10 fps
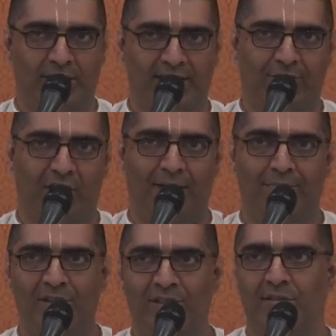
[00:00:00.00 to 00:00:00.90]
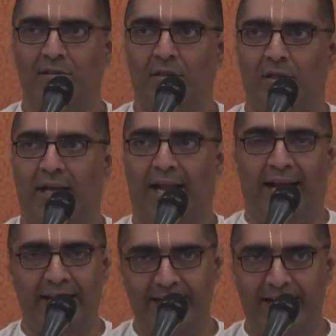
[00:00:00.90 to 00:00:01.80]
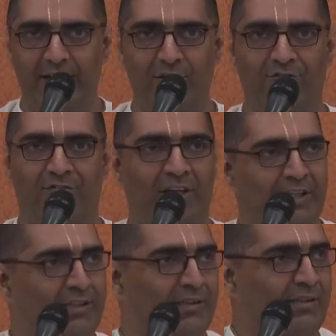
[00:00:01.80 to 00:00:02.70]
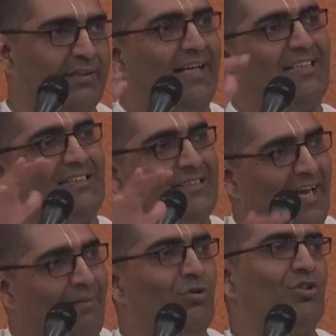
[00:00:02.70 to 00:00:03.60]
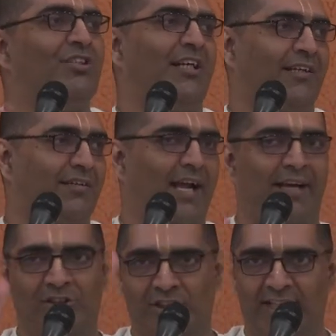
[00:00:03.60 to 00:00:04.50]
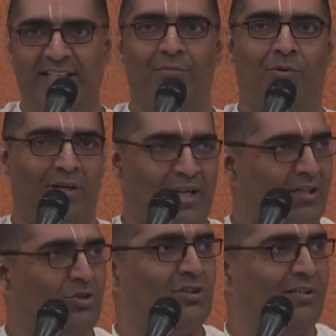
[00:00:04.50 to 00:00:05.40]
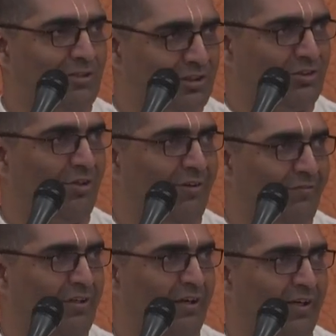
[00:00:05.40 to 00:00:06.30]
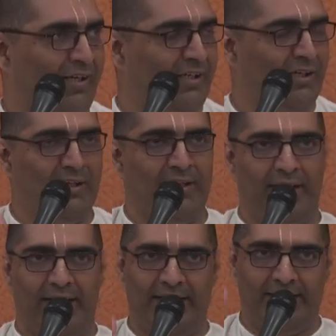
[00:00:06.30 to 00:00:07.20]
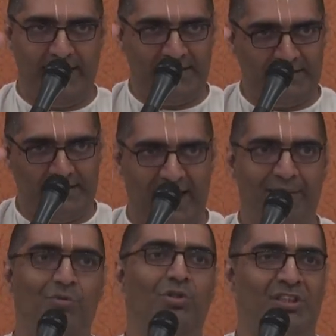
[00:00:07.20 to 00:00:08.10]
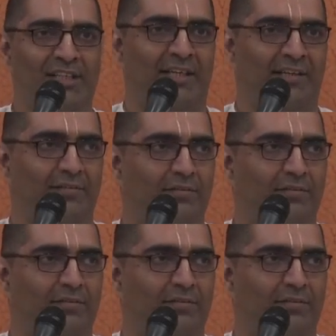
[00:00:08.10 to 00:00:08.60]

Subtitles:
See, what happens? Any kind of career takes time to set. I was telling him about 10,000 hours of effort, right? It takes time to set.